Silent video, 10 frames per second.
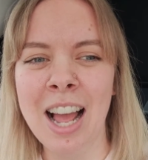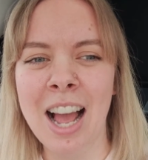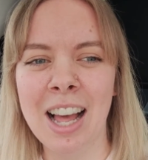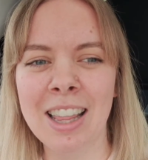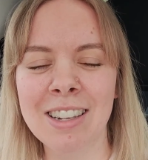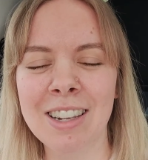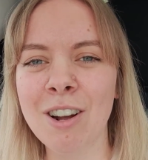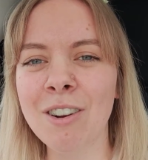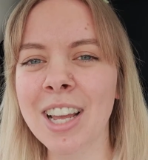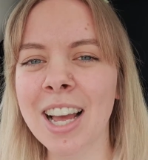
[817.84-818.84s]
And they said,
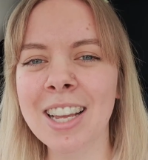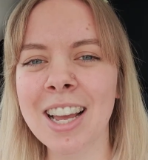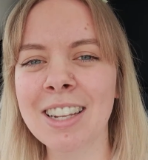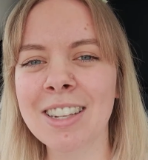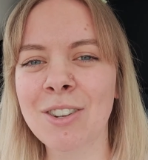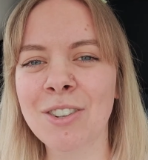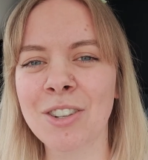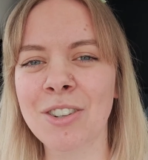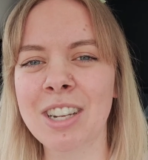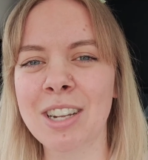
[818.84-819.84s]
oh yeah, it's all
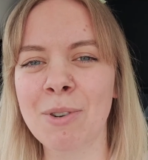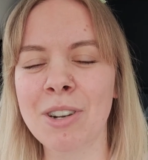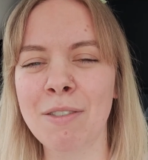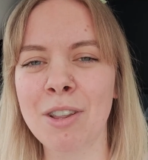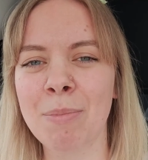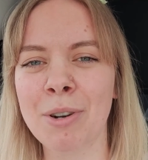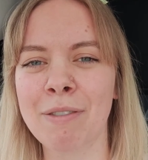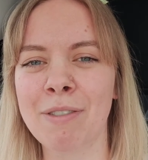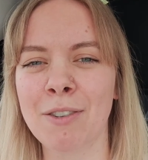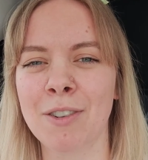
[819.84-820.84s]
sorted. We'll give you the booking
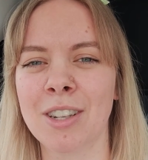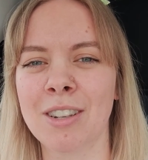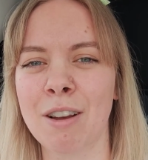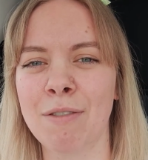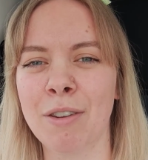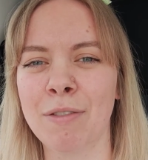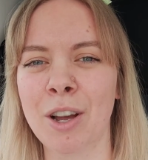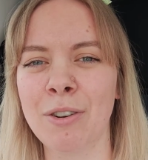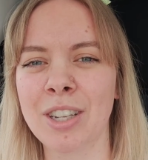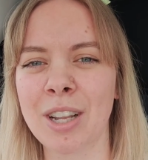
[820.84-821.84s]
references over the
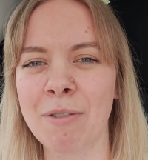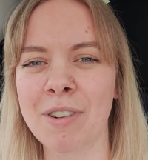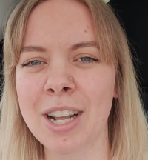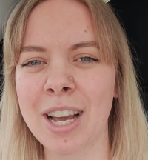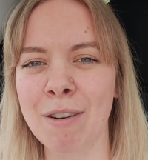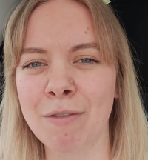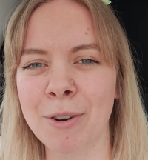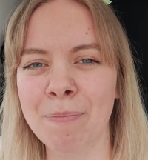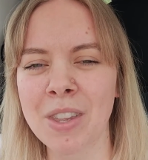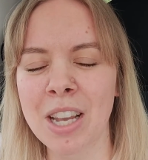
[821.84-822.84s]
phone. So they were really helpful.
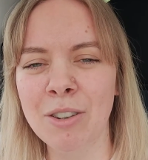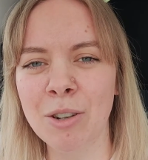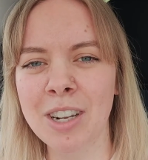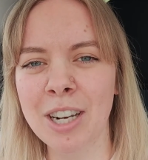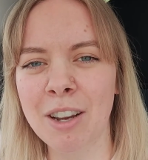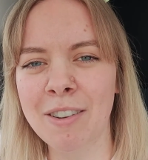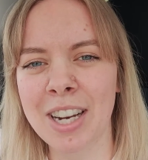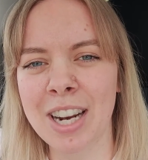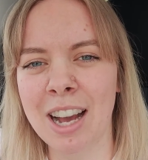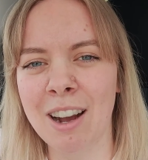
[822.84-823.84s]
So I'm going to go in
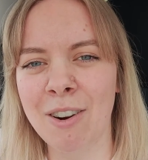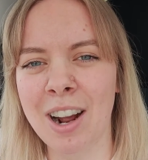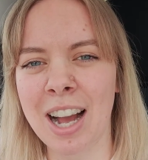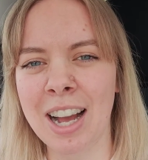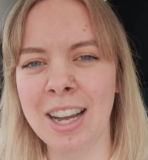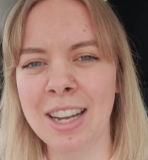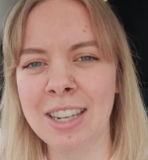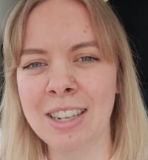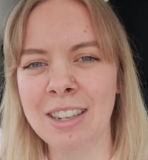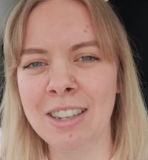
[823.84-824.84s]
now
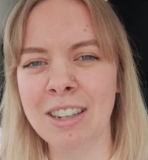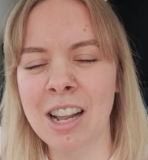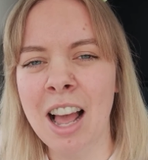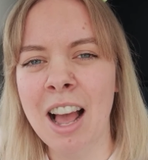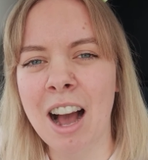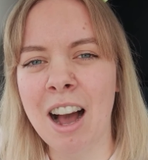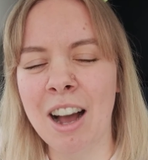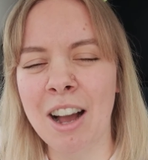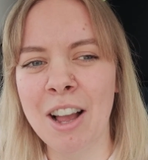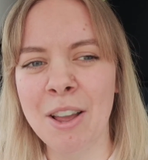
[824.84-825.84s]
and
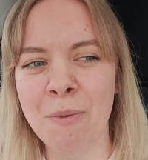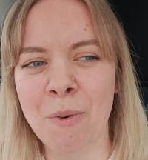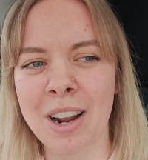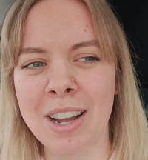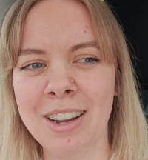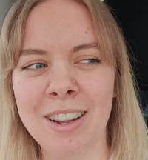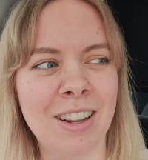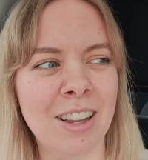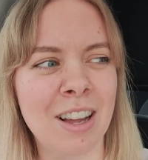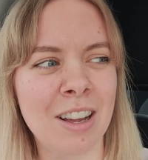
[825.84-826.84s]
I
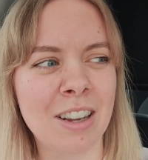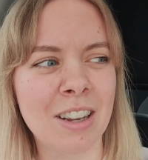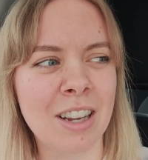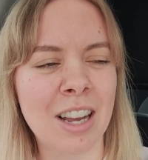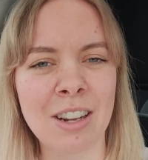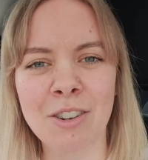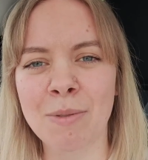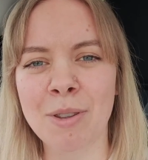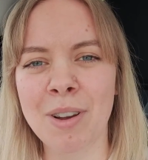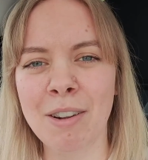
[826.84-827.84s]
will catch up with
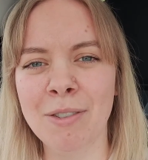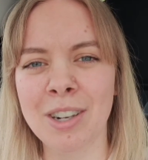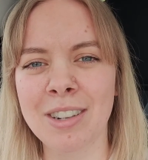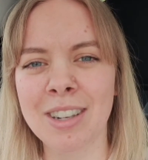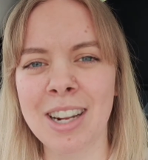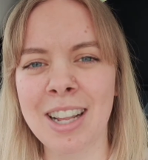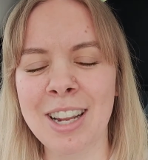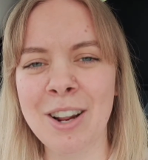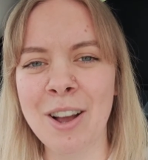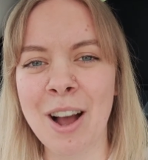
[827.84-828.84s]
you afterwards and let you
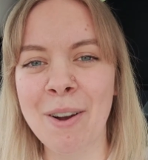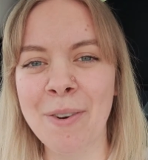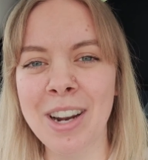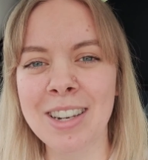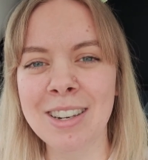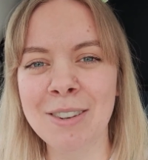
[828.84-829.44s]
know how it went.